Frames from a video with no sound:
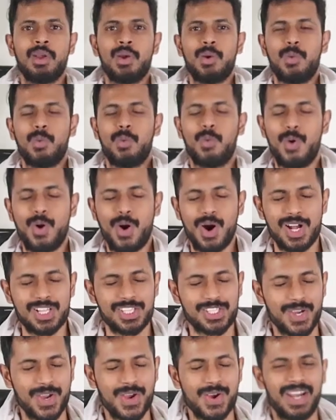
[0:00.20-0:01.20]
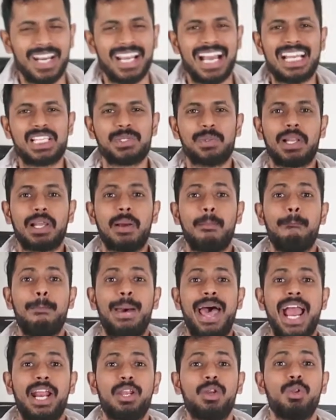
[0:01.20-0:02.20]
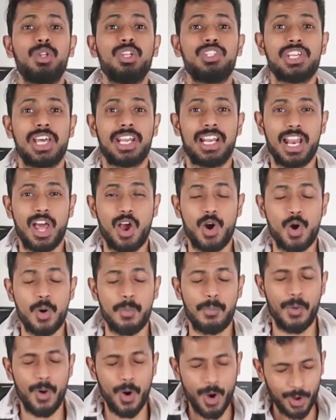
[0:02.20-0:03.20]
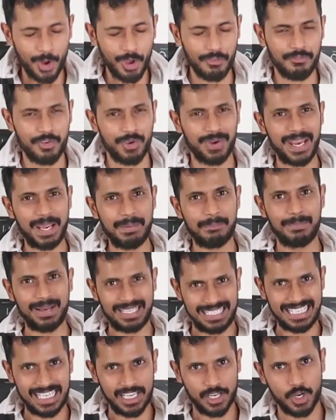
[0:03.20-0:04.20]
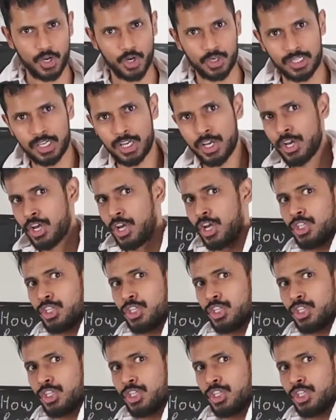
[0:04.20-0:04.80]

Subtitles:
What's going on, guys? Welcome back to the channel. I hope all of you are doing pretty good.